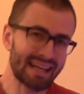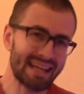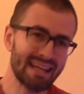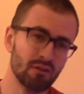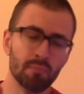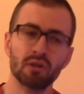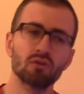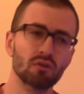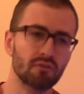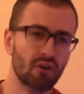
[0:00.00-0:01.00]
in the
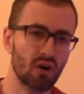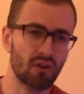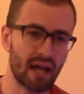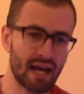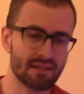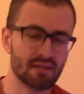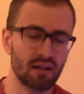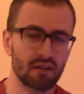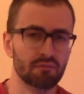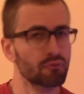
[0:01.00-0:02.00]
middle of all that,
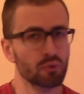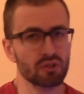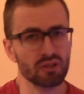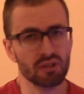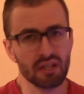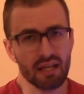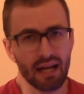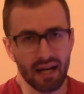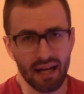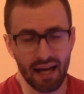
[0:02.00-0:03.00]
unfortunately,
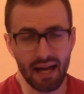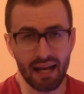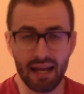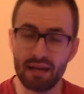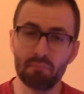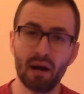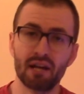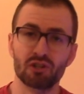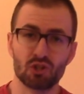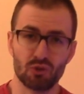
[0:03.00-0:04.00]
I had a
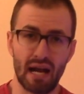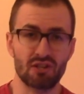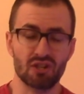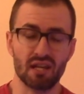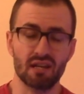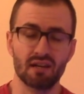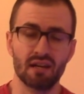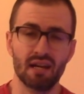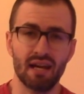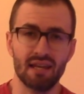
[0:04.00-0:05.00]
minor tragedy,
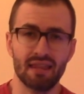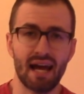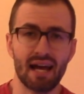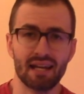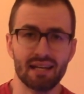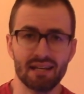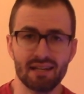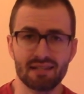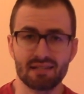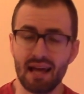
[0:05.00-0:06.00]
and that
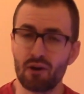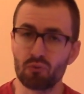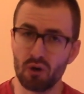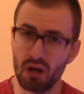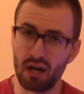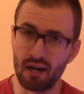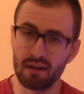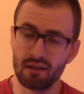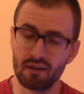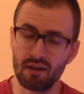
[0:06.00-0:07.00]
is that
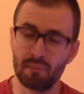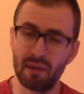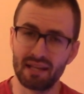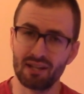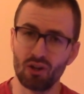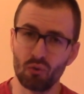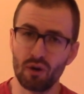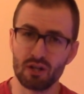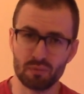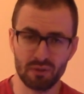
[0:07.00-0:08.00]
Ron, my yellow
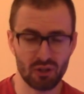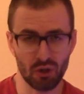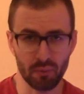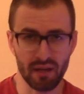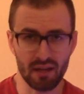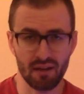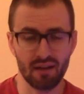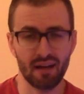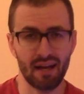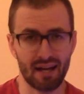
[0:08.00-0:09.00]
watchman goby,
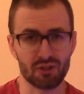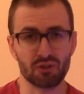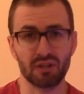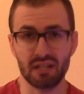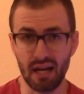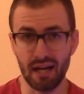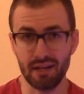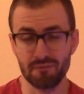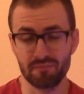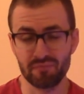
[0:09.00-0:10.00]
actually
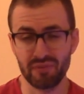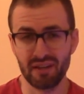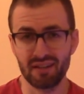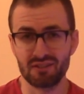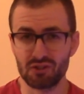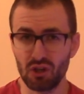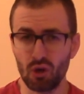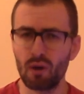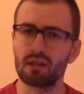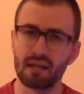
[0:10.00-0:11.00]
died.
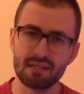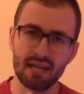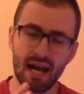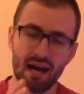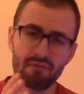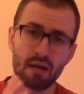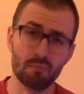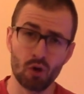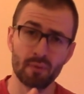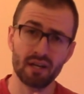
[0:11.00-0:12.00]
So let's have a
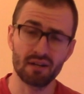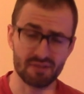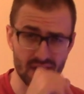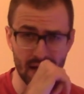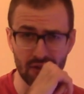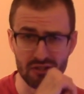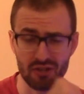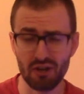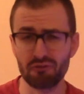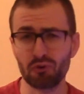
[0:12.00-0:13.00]
moment of
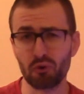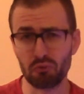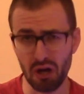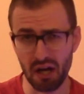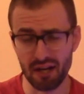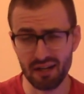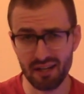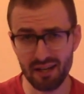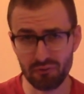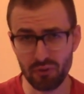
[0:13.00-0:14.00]
silence for Ron,
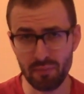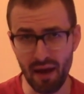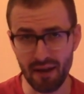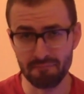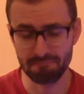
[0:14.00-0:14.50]
if we may.